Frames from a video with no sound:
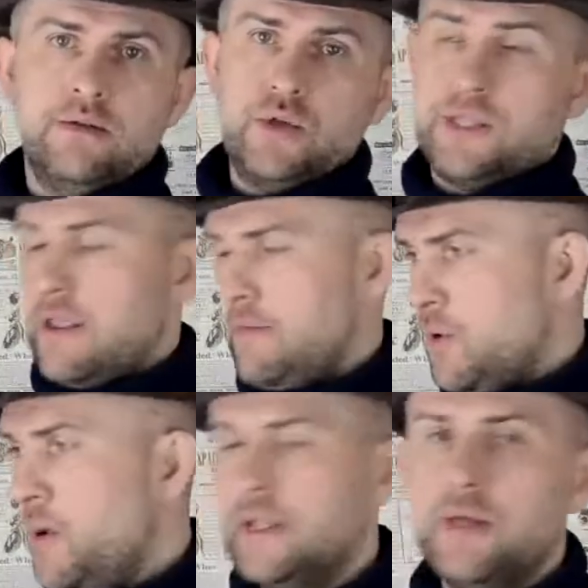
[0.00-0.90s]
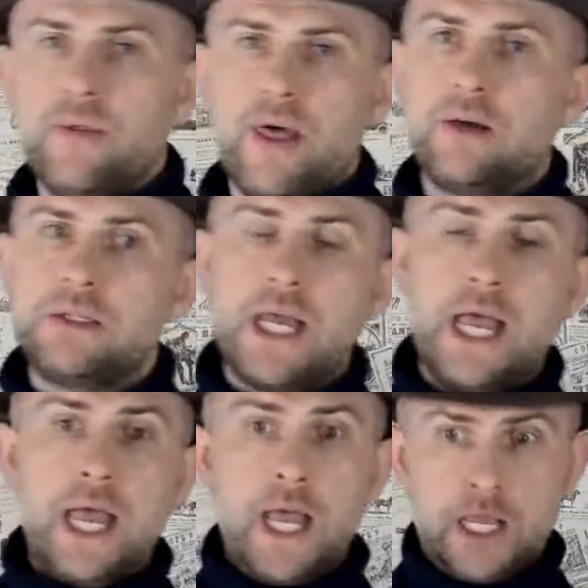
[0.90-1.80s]
You say them quickly without
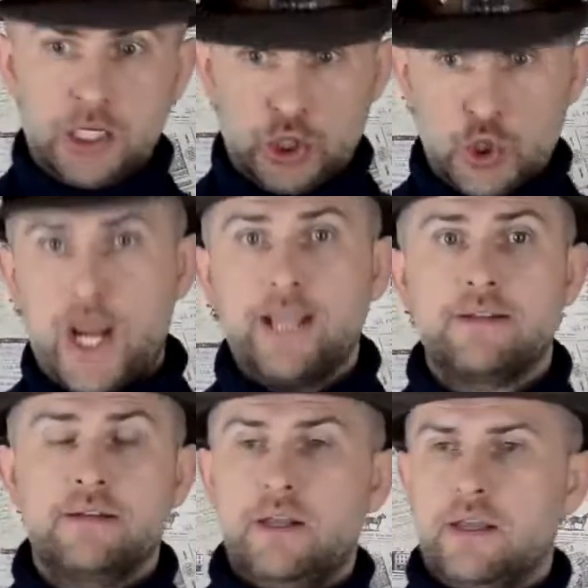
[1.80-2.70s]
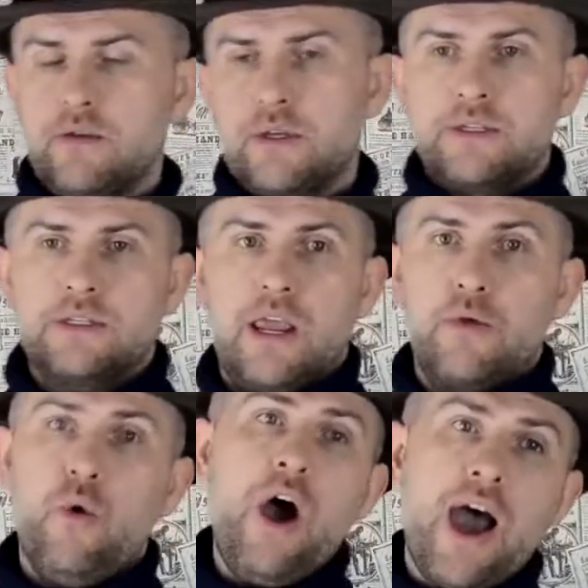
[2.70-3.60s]
stress. Like you can say
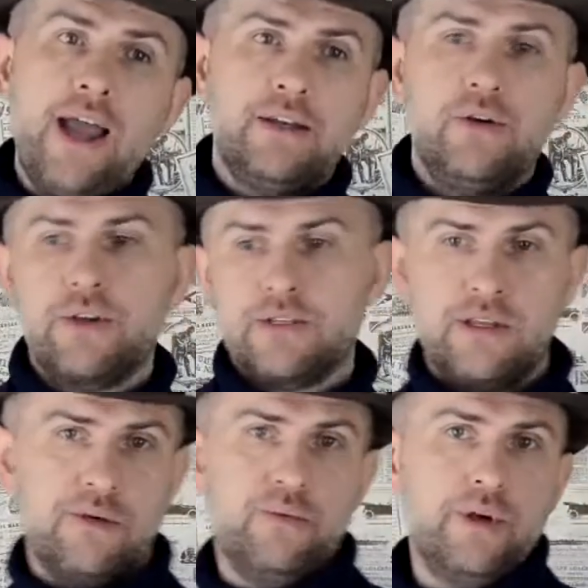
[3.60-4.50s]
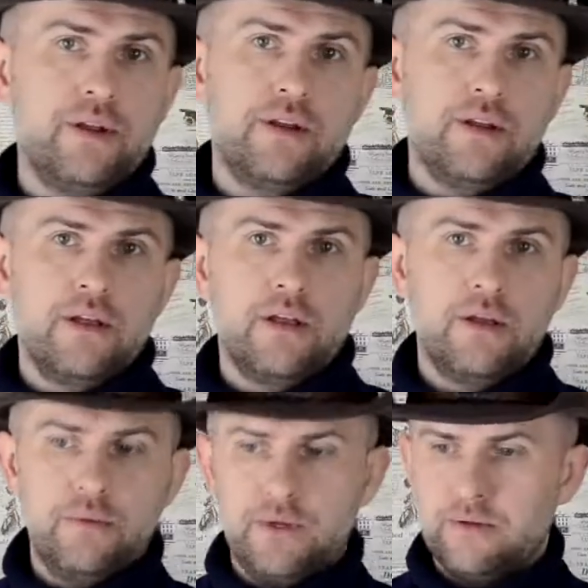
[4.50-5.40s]
what, or you can say what
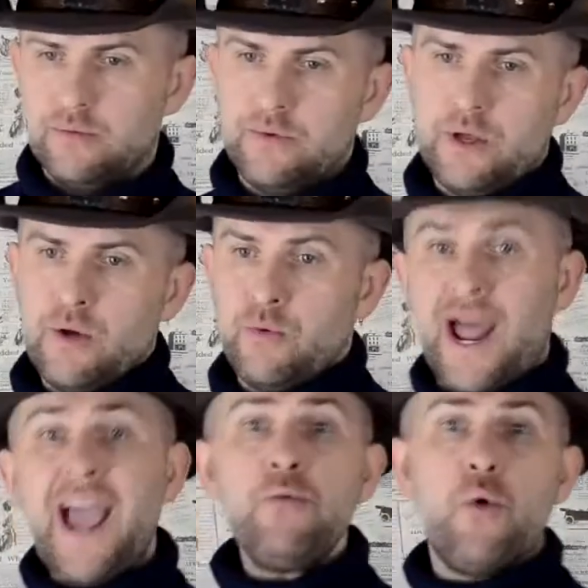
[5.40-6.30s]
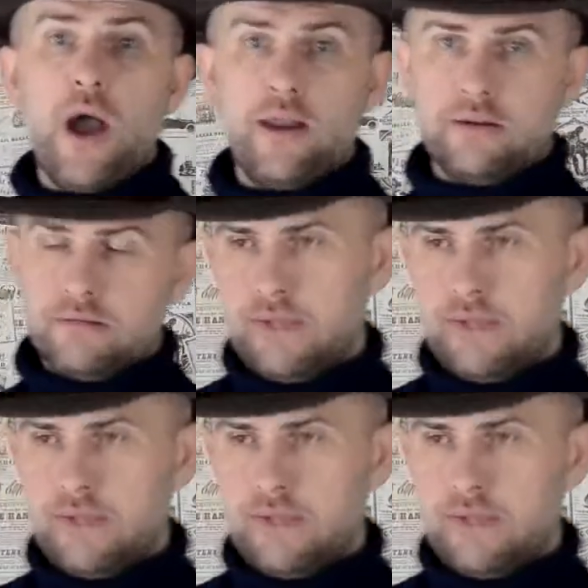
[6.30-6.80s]
I want.